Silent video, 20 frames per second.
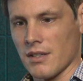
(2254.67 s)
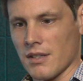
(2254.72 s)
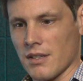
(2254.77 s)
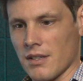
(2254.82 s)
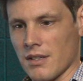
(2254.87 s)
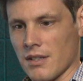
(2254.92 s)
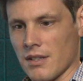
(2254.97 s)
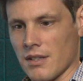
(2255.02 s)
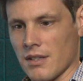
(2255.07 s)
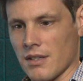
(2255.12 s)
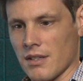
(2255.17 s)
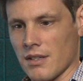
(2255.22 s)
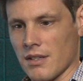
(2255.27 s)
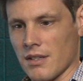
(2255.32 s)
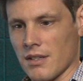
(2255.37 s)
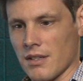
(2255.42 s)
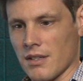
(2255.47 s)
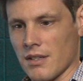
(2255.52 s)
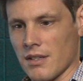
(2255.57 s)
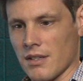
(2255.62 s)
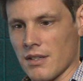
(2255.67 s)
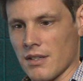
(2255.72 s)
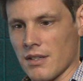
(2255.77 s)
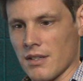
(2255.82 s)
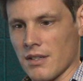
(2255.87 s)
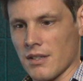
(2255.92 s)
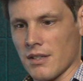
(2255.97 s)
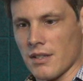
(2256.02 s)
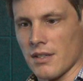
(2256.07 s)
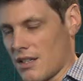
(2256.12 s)

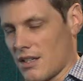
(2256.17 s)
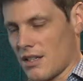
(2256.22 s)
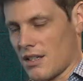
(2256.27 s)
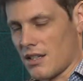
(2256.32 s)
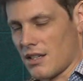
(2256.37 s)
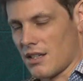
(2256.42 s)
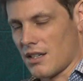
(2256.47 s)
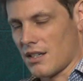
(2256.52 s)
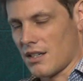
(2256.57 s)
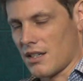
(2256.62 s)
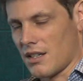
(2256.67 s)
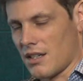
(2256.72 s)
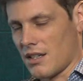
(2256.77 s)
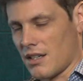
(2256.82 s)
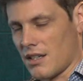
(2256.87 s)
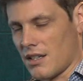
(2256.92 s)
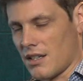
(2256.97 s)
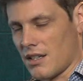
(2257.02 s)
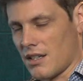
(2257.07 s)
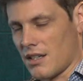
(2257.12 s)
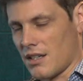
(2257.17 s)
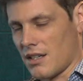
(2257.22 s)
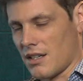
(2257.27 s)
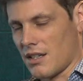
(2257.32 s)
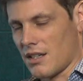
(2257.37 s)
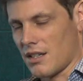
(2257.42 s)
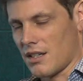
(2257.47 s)
[no speech]